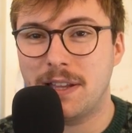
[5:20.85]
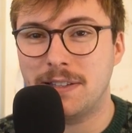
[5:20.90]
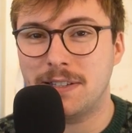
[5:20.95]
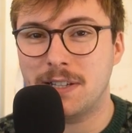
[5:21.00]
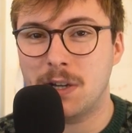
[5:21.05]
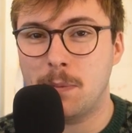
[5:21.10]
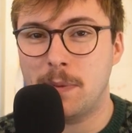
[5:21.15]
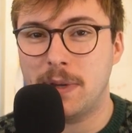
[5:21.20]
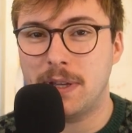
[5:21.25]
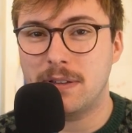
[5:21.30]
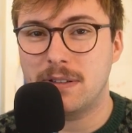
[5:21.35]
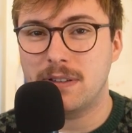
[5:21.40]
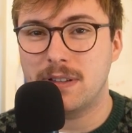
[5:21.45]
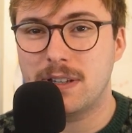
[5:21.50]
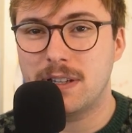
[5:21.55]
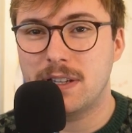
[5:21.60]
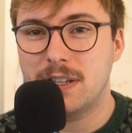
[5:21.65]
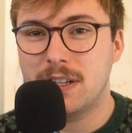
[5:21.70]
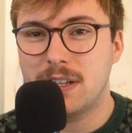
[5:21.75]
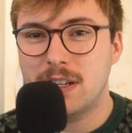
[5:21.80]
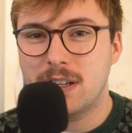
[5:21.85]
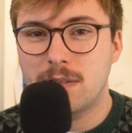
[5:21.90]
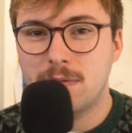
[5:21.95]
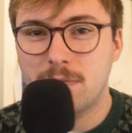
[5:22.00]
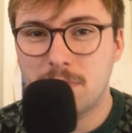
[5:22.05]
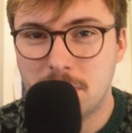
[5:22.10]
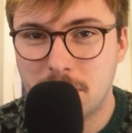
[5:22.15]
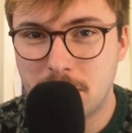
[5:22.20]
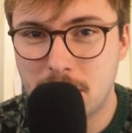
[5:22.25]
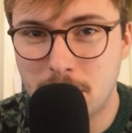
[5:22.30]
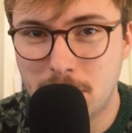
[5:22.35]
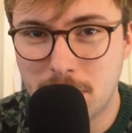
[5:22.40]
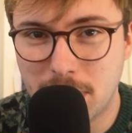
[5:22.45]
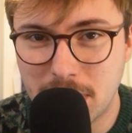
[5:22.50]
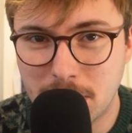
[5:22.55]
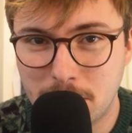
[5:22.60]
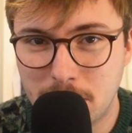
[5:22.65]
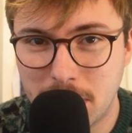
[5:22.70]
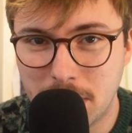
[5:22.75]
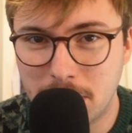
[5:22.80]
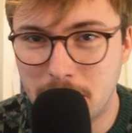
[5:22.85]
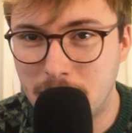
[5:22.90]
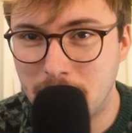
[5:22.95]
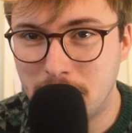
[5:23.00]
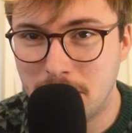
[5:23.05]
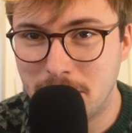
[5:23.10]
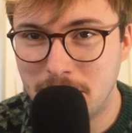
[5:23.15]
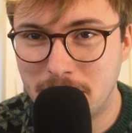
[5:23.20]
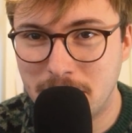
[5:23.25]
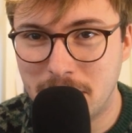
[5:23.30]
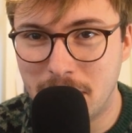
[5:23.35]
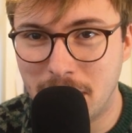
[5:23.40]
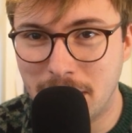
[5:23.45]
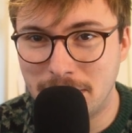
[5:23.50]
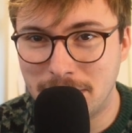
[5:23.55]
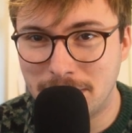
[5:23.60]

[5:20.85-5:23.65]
me, but please be kind.